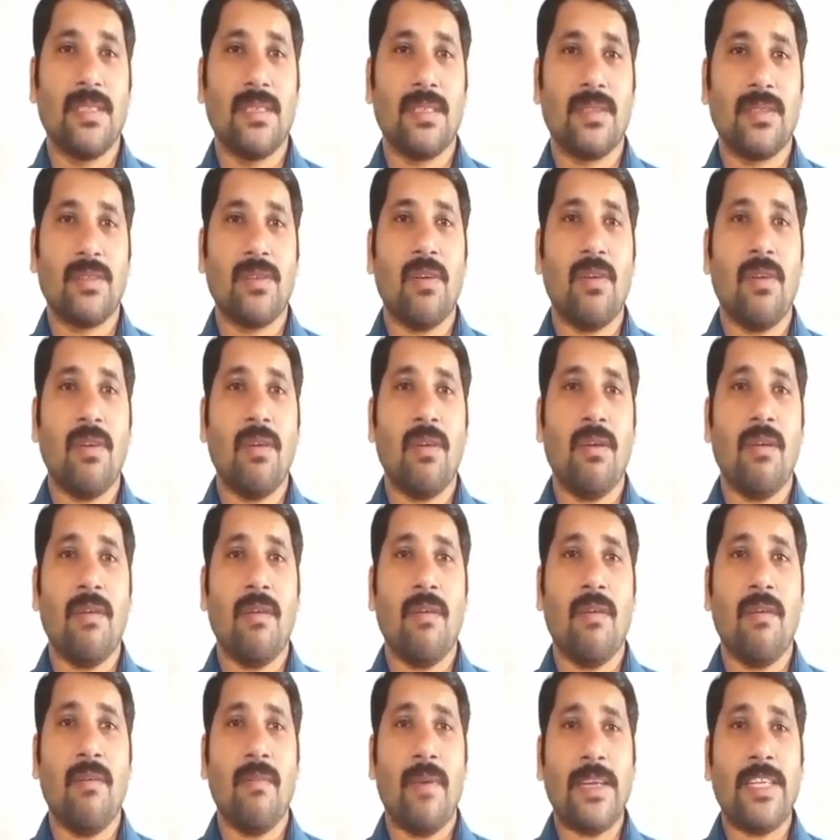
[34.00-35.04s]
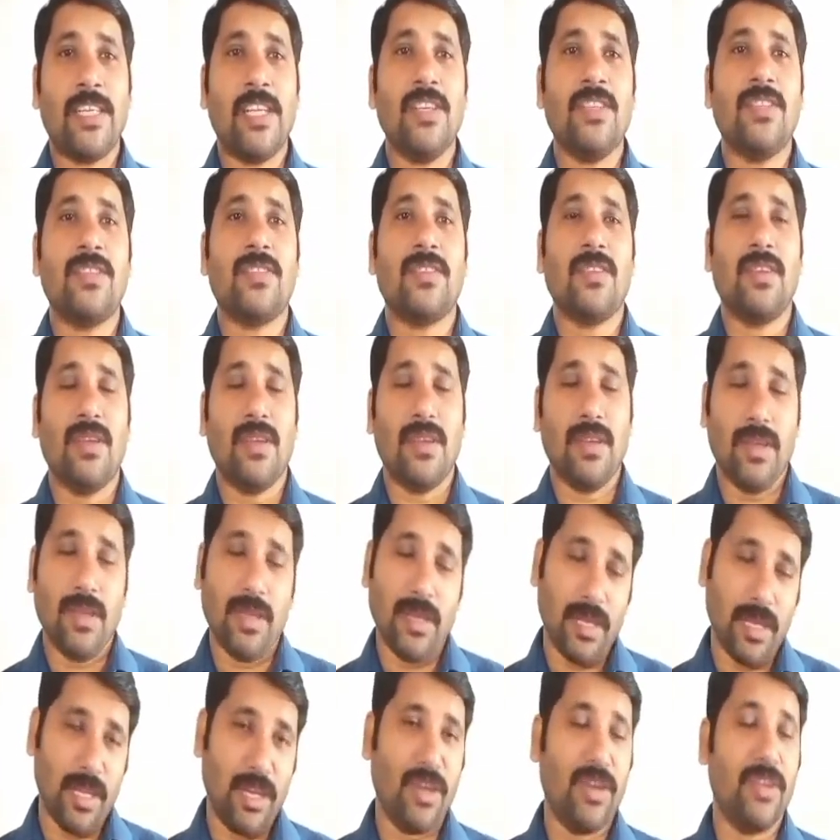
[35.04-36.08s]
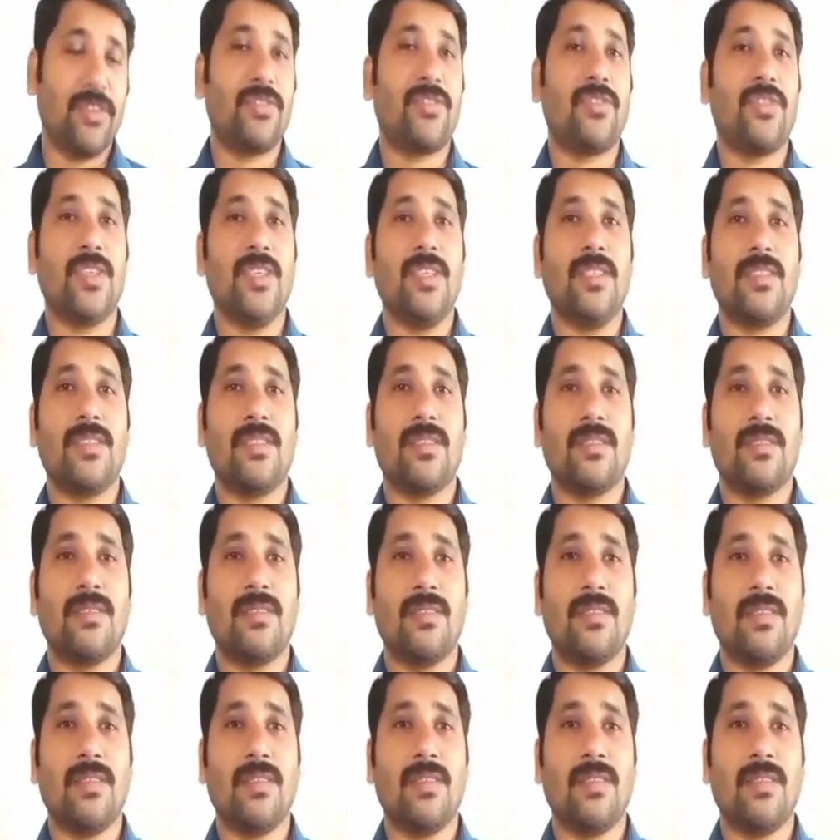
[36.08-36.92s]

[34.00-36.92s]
So, what is industries?